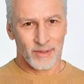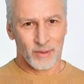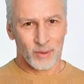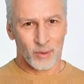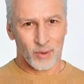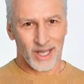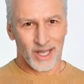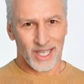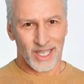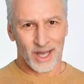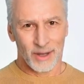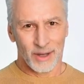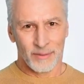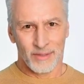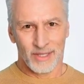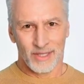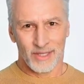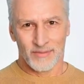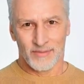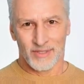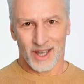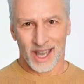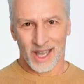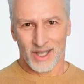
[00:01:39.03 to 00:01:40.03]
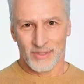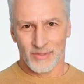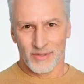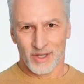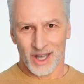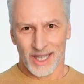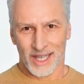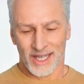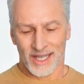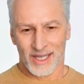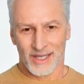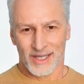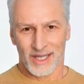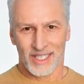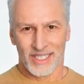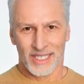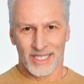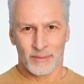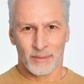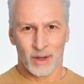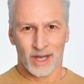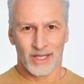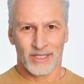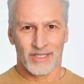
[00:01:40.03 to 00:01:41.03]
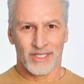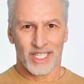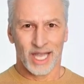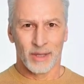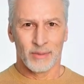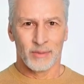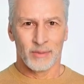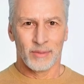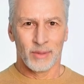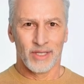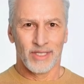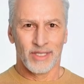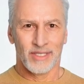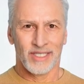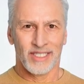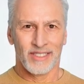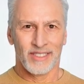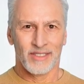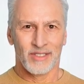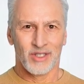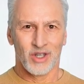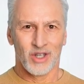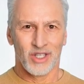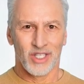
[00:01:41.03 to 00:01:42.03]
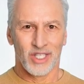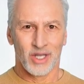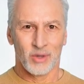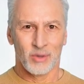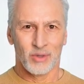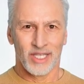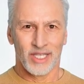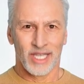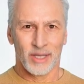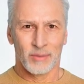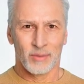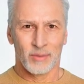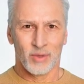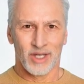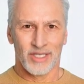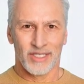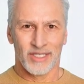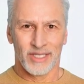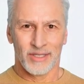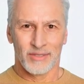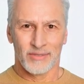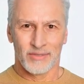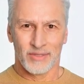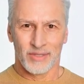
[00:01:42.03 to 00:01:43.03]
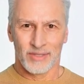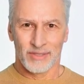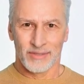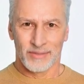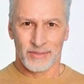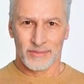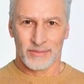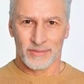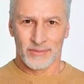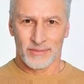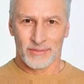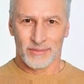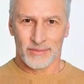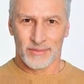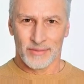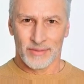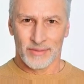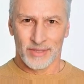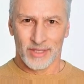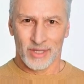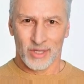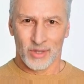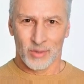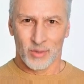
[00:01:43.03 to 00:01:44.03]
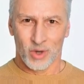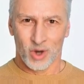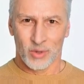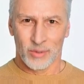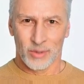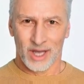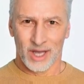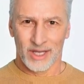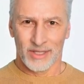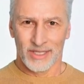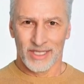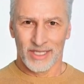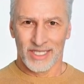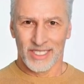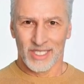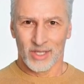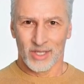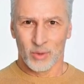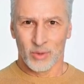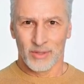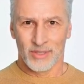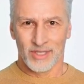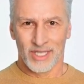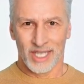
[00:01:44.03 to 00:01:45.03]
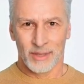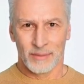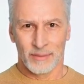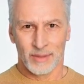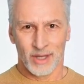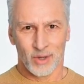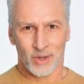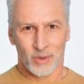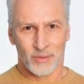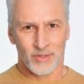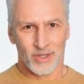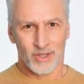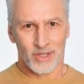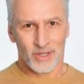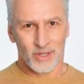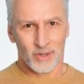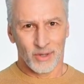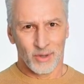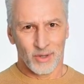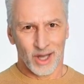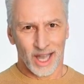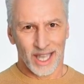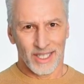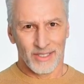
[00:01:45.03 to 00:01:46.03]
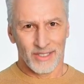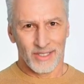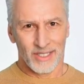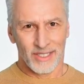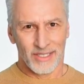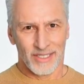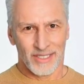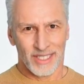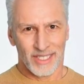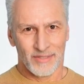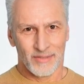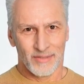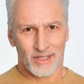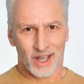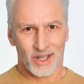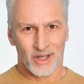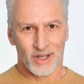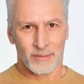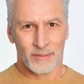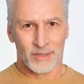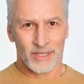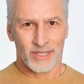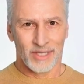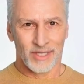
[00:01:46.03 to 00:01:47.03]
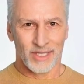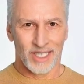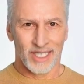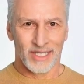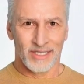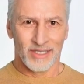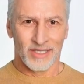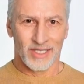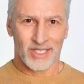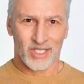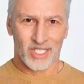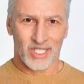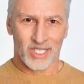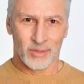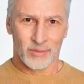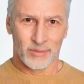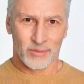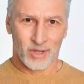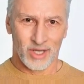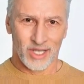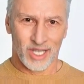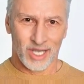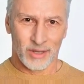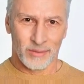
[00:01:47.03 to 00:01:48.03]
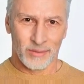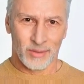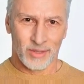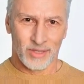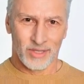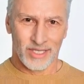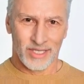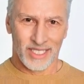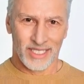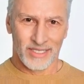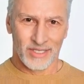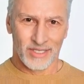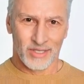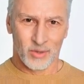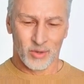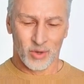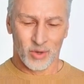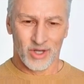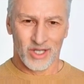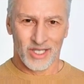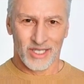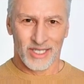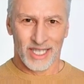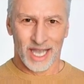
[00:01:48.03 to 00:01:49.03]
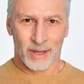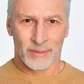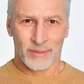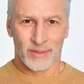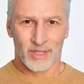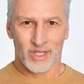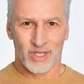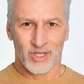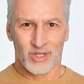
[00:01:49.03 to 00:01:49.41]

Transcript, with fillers: When it comes to firefighting, SPOT's capabilities are equally impressive. The robot can swiftly maneuver through hazardous environments, such as burning buildings or collapsed